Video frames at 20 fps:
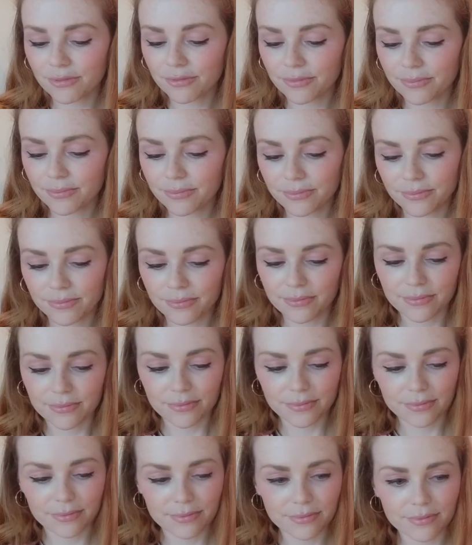
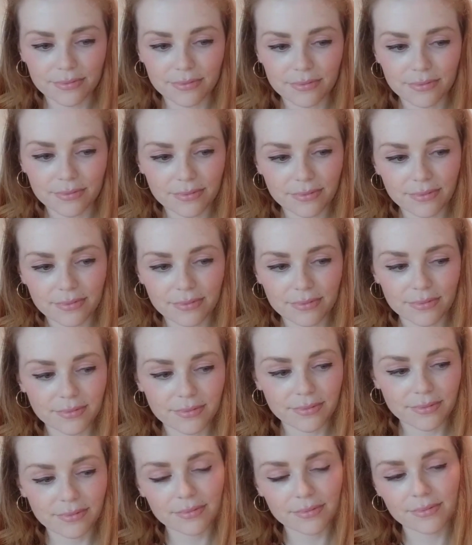
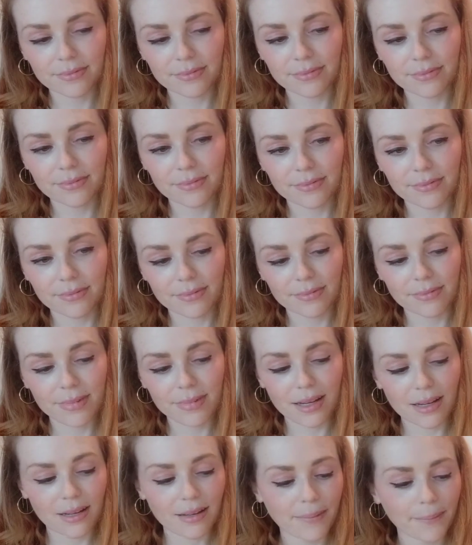
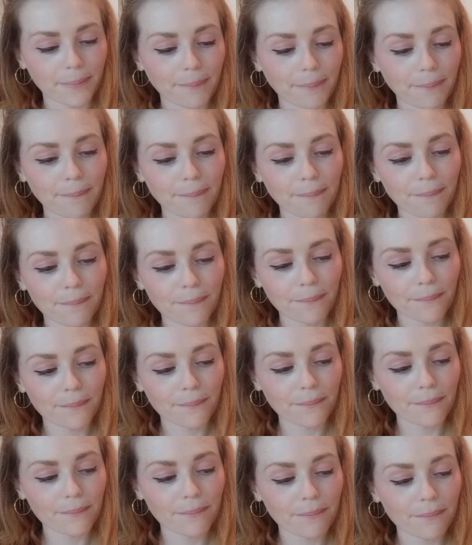
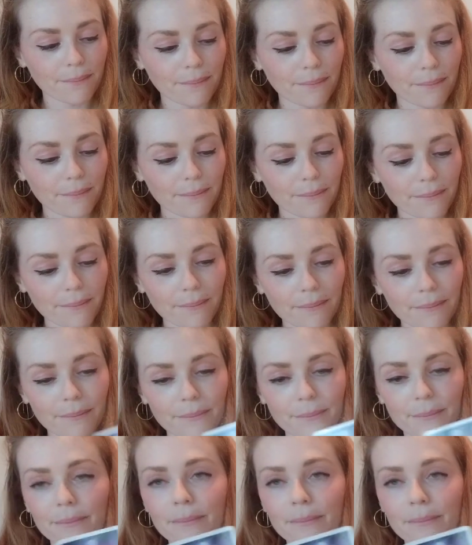Nobody speaks.